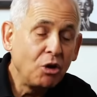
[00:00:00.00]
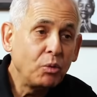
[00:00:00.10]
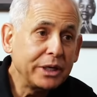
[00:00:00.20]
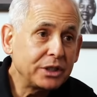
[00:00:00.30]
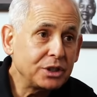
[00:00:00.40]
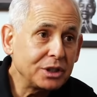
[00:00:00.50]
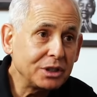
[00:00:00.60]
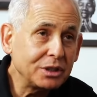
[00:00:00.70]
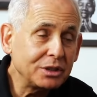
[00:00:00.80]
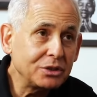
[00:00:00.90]
which
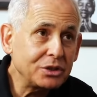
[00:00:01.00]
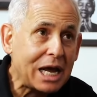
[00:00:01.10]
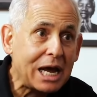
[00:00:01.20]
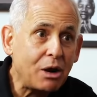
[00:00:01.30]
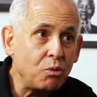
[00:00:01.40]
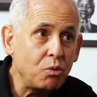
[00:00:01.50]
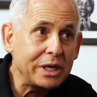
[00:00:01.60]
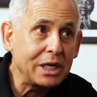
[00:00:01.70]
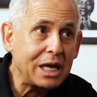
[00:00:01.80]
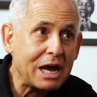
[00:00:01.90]
is how
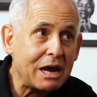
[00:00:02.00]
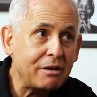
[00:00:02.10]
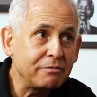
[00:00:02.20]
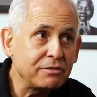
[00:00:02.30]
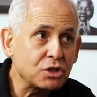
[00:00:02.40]
we have